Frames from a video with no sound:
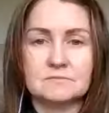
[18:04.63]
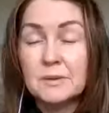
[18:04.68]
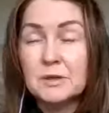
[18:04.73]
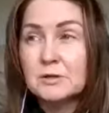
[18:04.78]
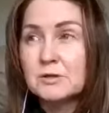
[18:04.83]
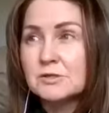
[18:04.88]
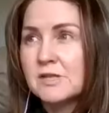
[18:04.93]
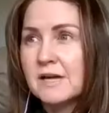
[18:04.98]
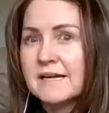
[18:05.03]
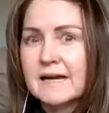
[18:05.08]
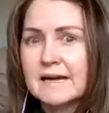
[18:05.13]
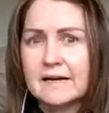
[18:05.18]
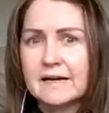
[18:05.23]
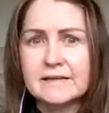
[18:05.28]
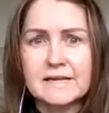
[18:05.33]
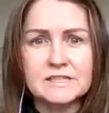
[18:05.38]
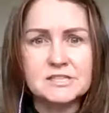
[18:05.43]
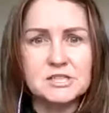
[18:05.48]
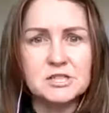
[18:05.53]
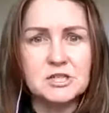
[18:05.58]
because I
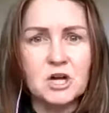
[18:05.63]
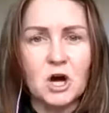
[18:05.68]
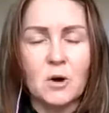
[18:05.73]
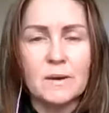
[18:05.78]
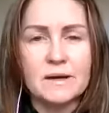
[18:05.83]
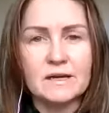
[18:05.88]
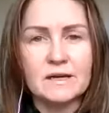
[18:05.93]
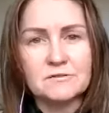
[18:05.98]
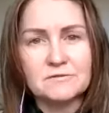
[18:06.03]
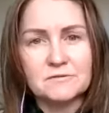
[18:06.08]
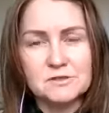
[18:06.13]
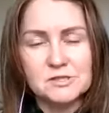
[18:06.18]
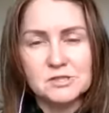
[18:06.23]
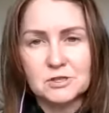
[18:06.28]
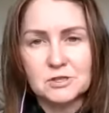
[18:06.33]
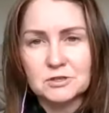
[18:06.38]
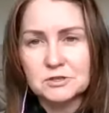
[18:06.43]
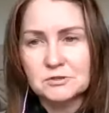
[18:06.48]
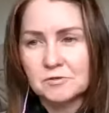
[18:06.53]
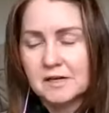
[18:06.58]
guess you're going in for
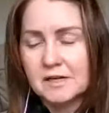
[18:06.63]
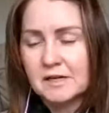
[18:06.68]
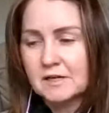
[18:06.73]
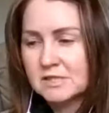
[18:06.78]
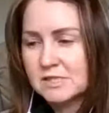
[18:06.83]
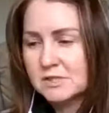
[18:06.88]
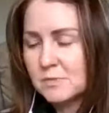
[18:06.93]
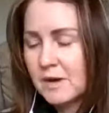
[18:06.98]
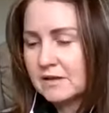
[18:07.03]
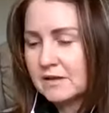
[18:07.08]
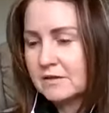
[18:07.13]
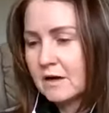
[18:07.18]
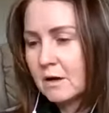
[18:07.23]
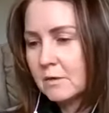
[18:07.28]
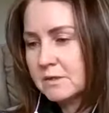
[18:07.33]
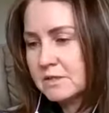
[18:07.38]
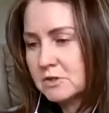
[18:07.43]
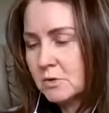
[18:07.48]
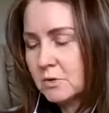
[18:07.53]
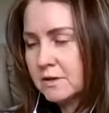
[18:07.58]
surgery and as well. And I
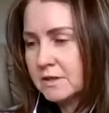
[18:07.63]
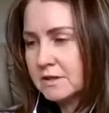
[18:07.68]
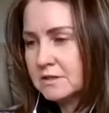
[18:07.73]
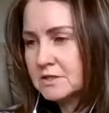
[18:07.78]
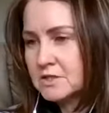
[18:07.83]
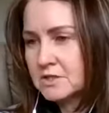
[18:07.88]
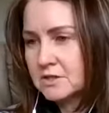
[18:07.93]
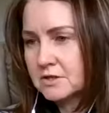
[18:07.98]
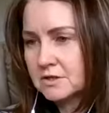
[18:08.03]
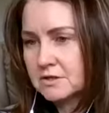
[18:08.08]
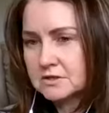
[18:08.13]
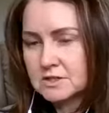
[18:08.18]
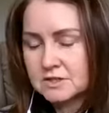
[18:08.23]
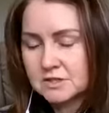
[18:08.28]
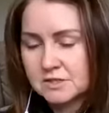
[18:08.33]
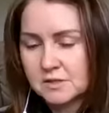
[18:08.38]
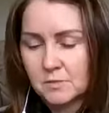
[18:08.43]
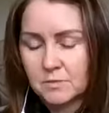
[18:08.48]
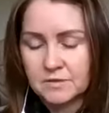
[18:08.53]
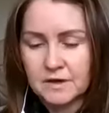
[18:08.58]
was talking to
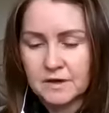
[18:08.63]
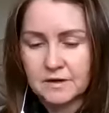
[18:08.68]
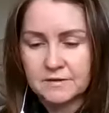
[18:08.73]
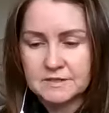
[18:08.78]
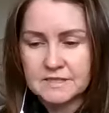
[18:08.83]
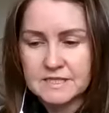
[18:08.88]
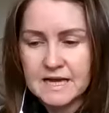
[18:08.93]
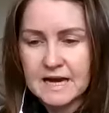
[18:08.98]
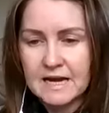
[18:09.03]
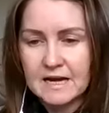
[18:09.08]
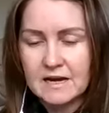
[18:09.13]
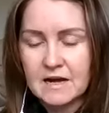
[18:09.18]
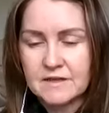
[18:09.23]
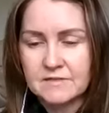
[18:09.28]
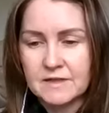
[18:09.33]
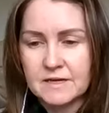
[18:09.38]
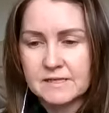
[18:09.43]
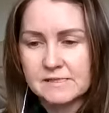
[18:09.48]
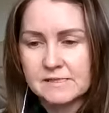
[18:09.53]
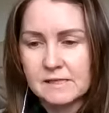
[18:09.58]
someone the other day, and
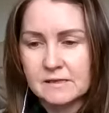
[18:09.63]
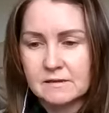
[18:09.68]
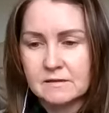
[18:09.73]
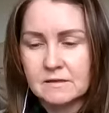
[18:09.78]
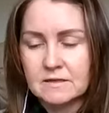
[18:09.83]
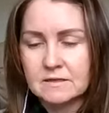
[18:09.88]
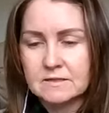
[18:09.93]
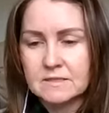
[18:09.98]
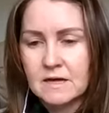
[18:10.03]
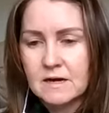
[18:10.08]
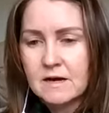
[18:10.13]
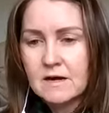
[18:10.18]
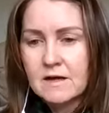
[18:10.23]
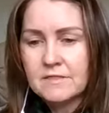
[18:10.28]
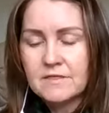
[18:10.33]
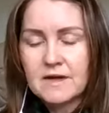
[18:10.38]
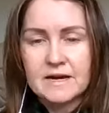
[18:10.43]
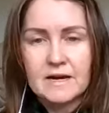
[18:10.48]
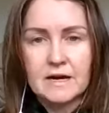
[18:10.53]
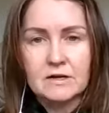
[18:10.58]
they said that
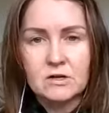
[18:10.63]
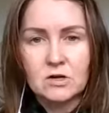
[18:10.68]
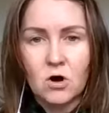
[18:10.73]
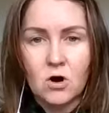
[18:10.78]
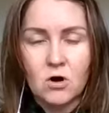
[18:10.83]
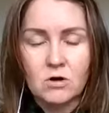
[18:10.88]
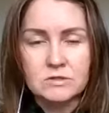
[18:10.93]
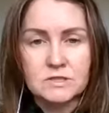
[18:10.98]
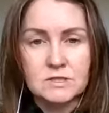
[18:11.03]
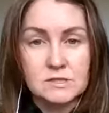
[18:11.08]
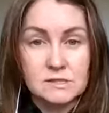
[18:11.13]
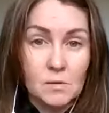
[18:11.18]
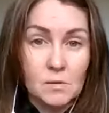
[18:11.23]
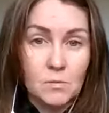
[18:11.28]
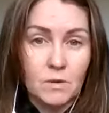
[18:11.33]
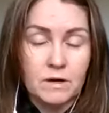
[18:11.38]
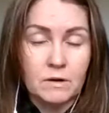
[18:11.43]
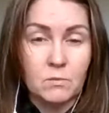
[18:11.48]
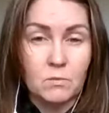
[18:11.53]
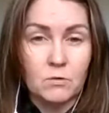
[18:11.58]
they had gone to
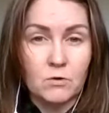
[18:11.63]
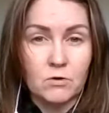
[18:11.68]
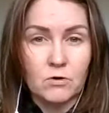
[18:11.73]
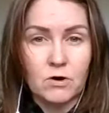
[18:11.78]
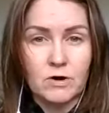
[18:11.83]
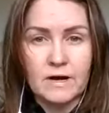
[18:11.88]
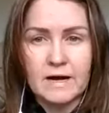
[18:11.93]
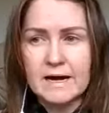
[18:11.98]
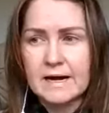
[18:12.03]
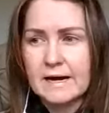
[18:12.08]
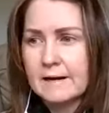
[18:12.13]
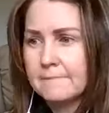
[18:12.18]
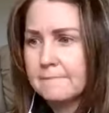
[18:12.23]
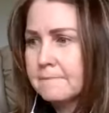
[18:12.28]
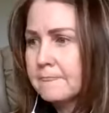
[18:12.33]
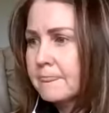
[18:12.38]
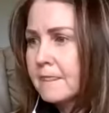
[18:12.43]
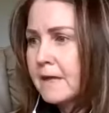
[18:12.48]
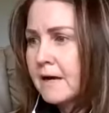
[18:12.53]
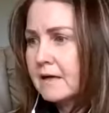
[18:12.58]
someone and were on
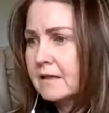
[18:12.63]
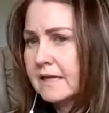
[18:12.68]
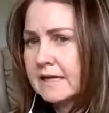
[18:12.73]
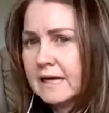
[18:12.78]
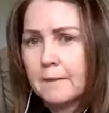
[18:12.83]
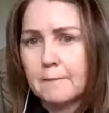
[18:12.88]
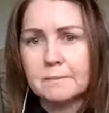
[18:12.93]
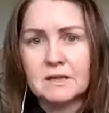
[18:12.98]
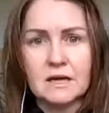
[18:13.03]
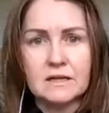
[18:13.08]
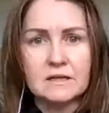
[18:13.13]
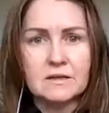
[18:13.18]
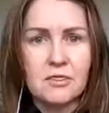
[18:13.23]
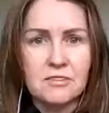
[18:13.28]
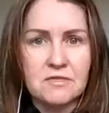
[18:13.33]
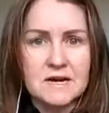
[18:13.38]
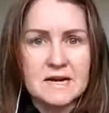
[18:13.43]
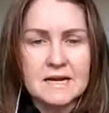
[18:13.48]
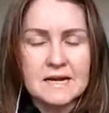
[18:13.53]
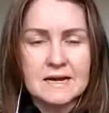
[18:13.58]
a blood
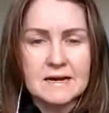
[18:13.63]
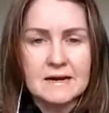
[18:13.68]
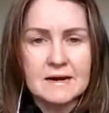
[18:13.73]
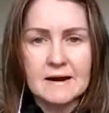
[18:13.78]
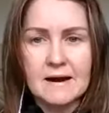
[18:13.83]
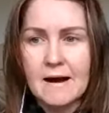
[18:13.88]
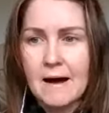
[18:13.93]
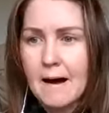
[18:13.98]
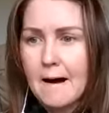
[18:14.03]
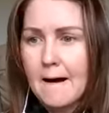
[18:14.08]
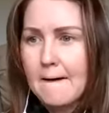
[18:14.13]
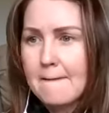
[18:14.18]
thinning,